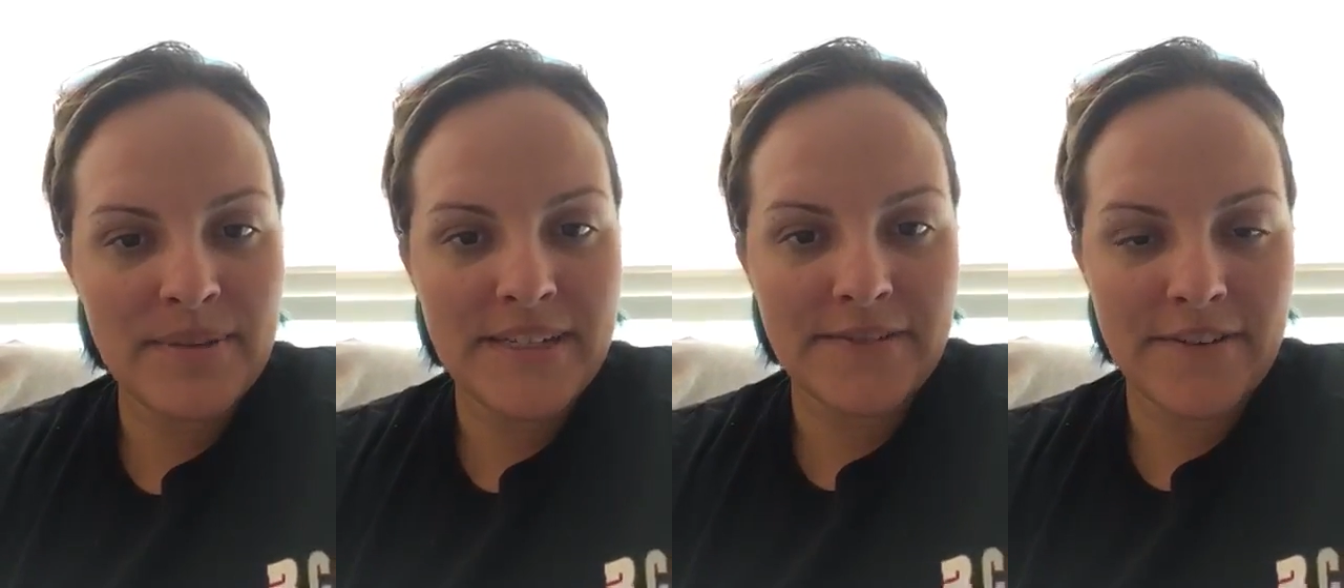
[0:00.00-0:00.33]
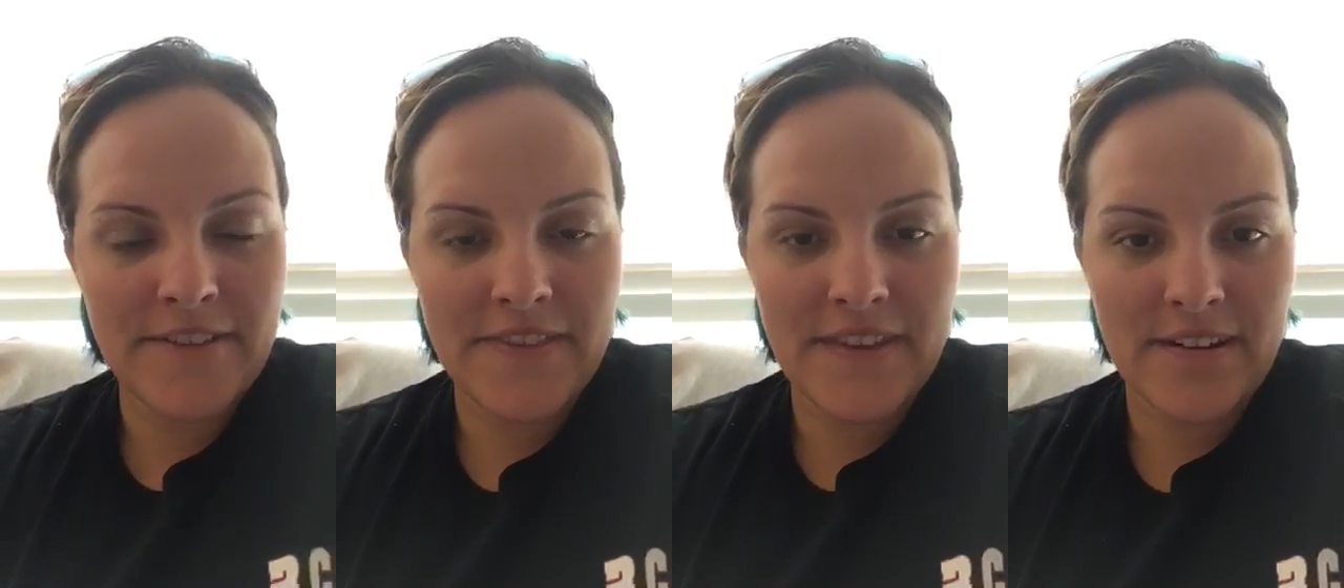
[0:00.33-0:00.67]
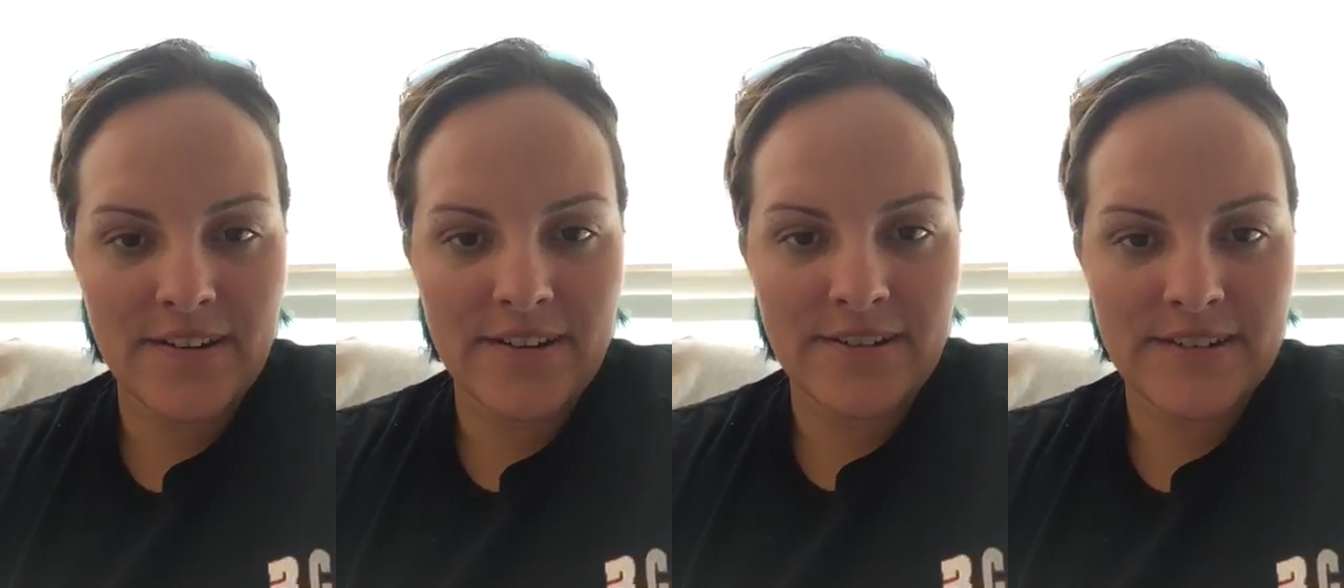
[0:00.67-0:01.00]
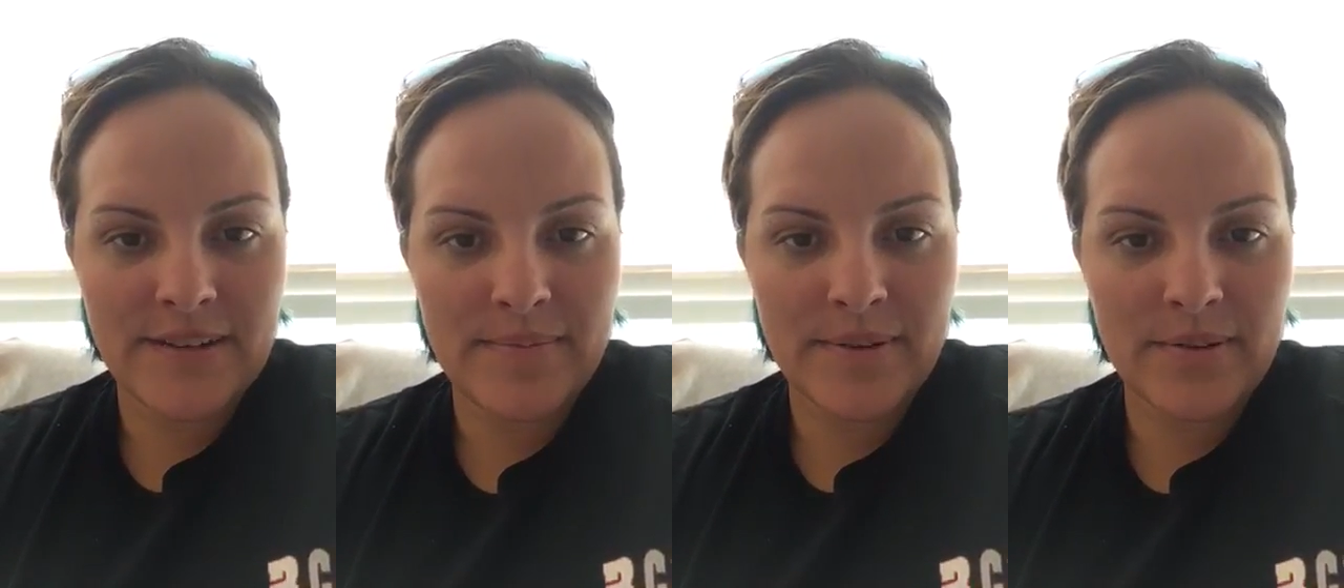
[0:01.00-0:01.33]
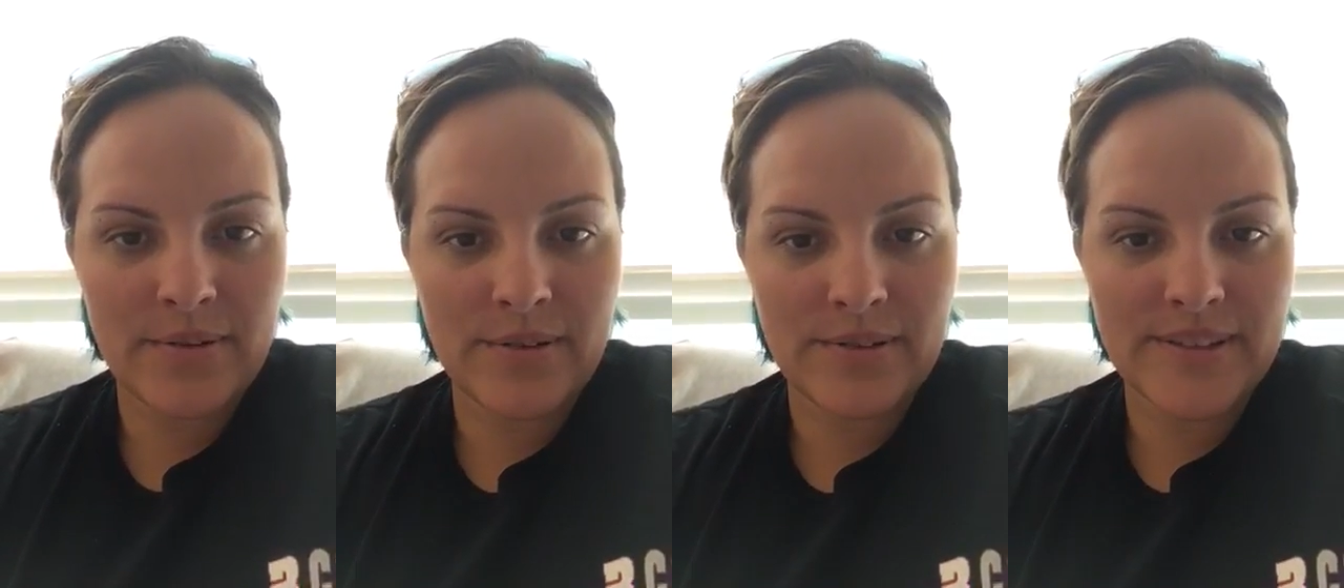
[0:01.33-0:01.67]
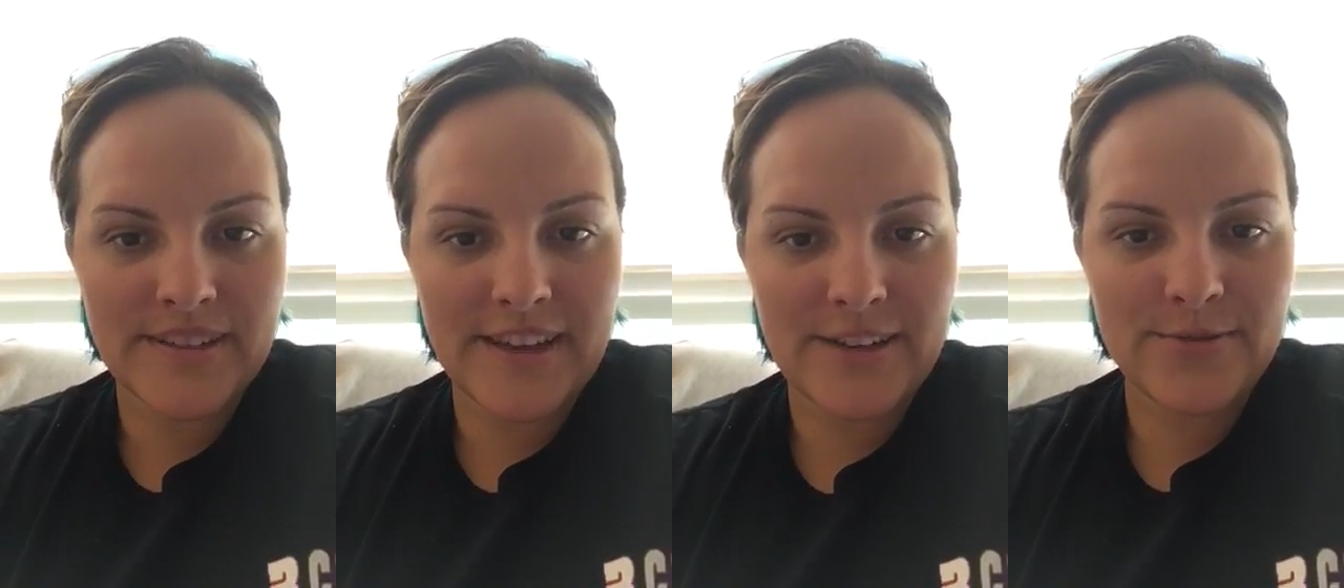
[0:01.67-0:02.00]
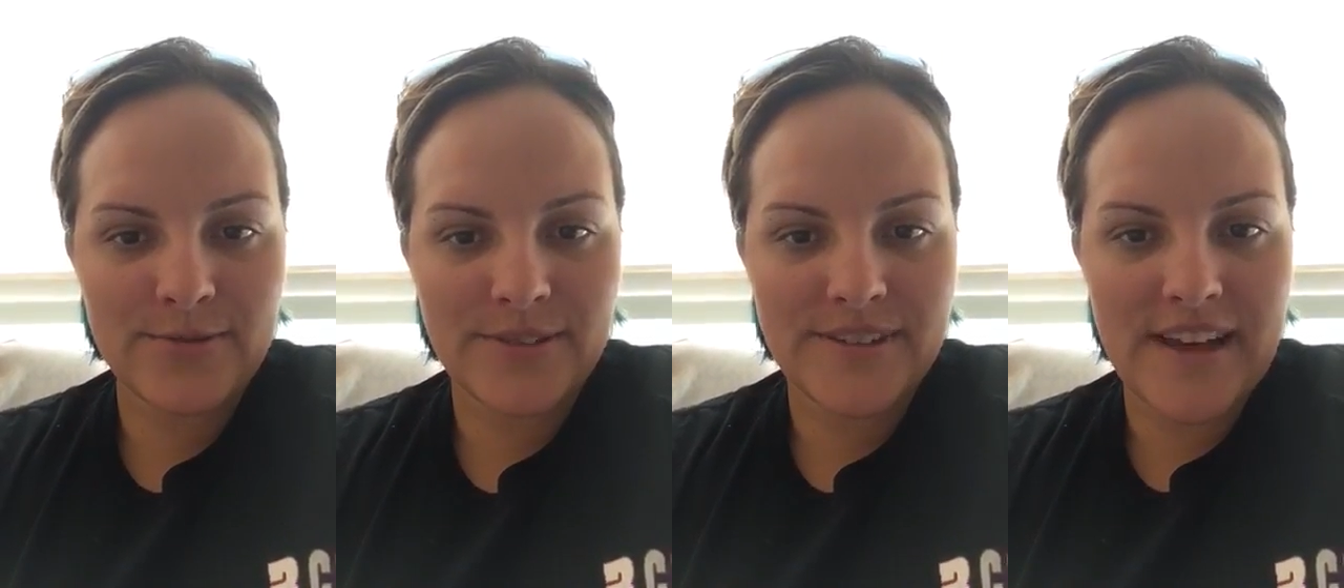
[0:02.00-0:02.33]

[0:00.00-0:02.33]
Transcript: bit different than our typical scheduled